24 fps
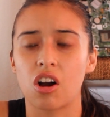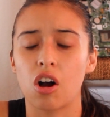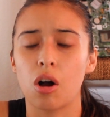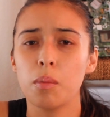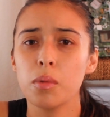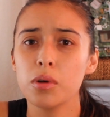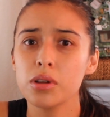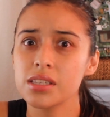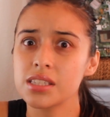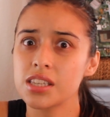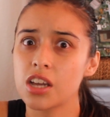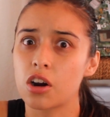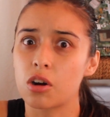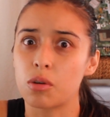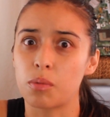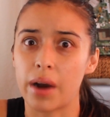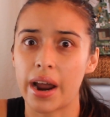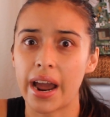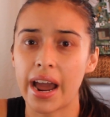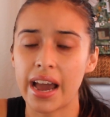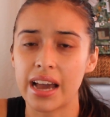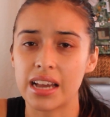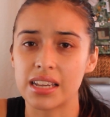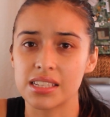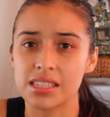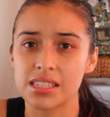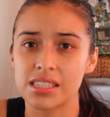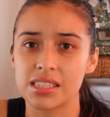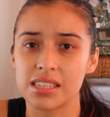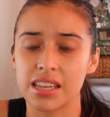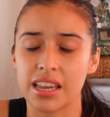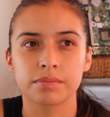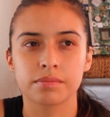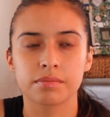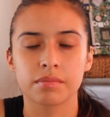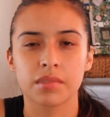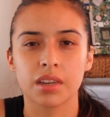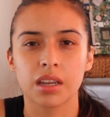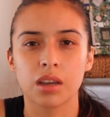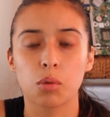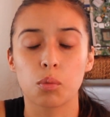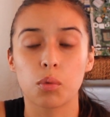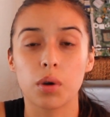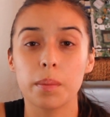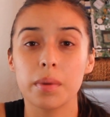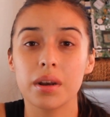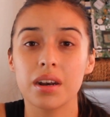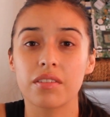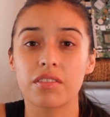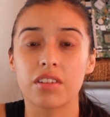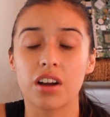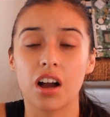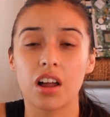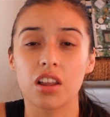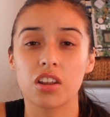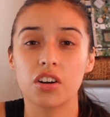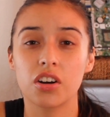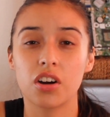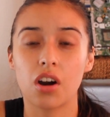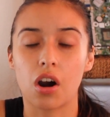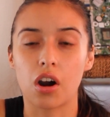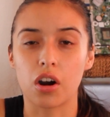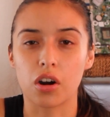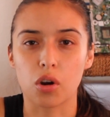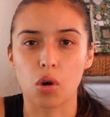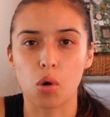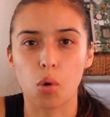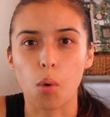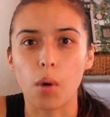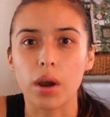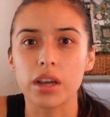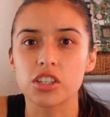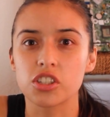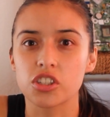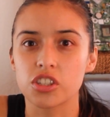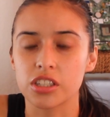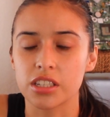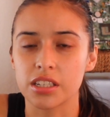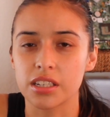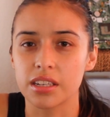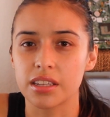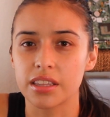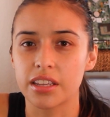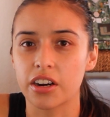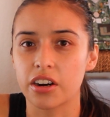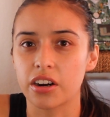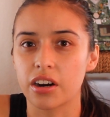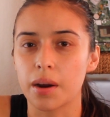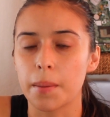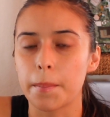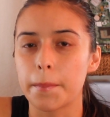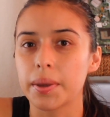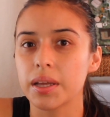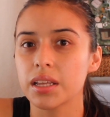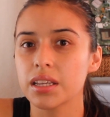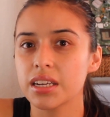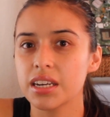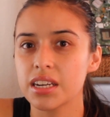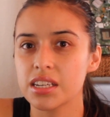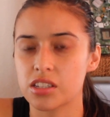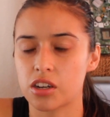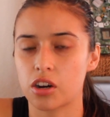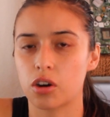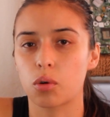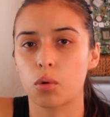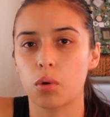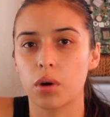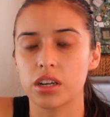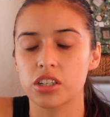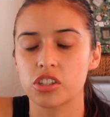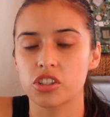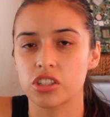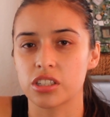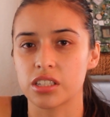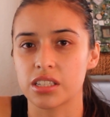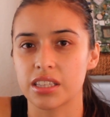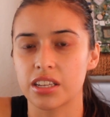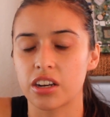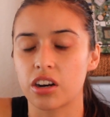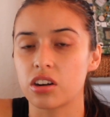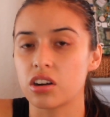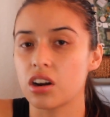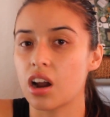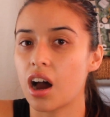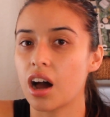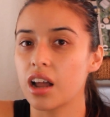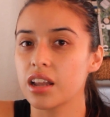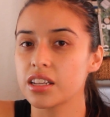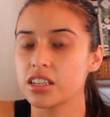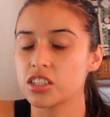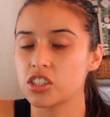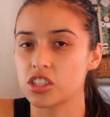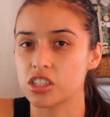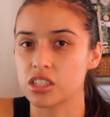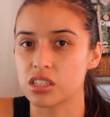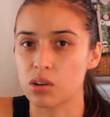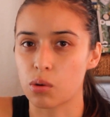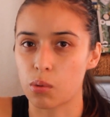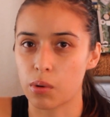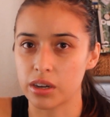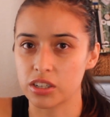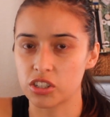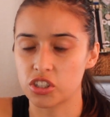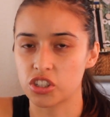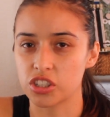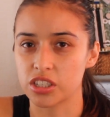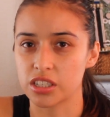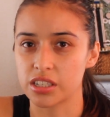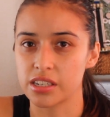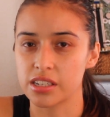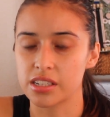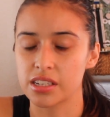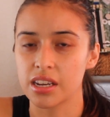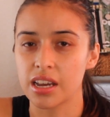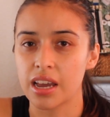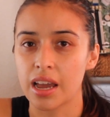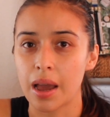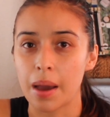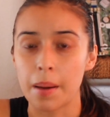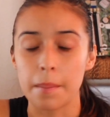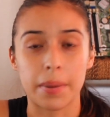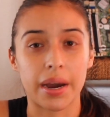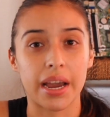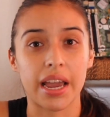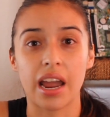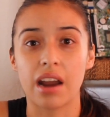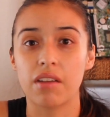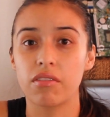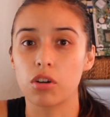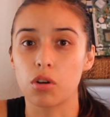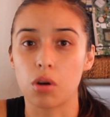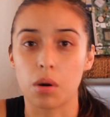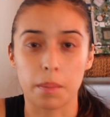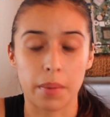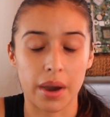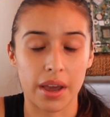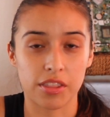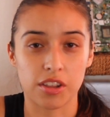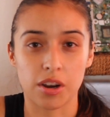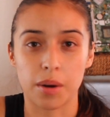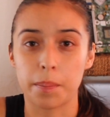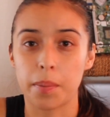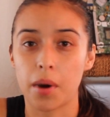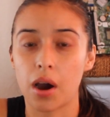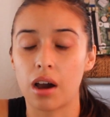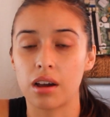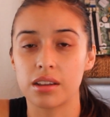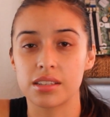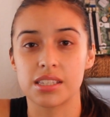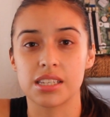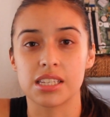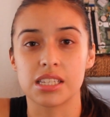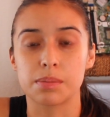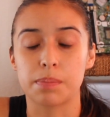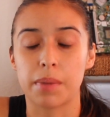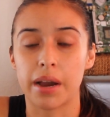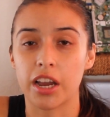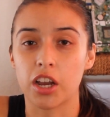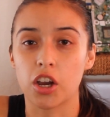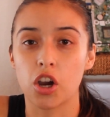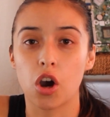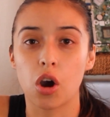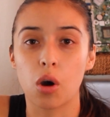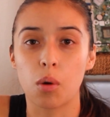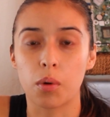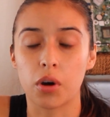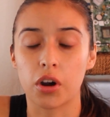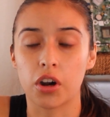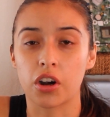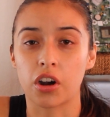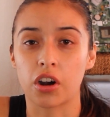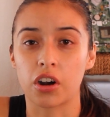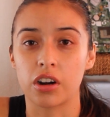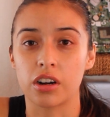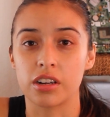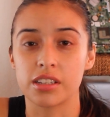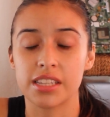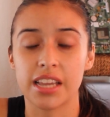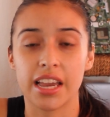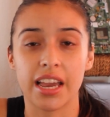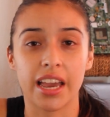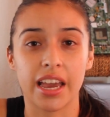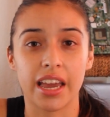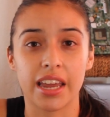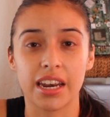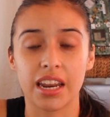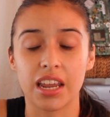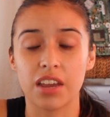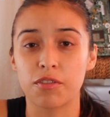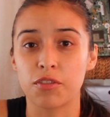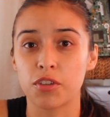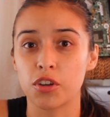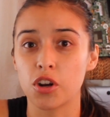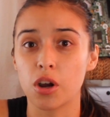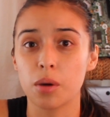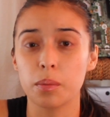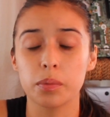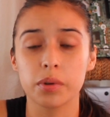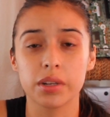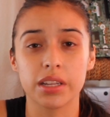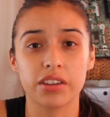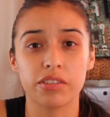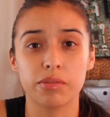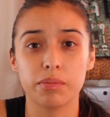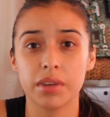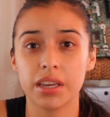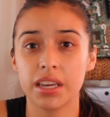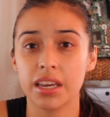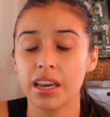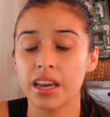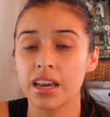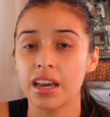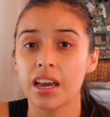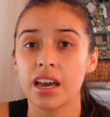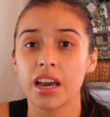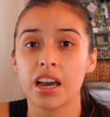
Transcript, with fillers: almost harassed. Women of color are questioned, their abilities are questioned, their knowledge is questioned by everyone, by their bosses, by coworkers. And if you don't believe me,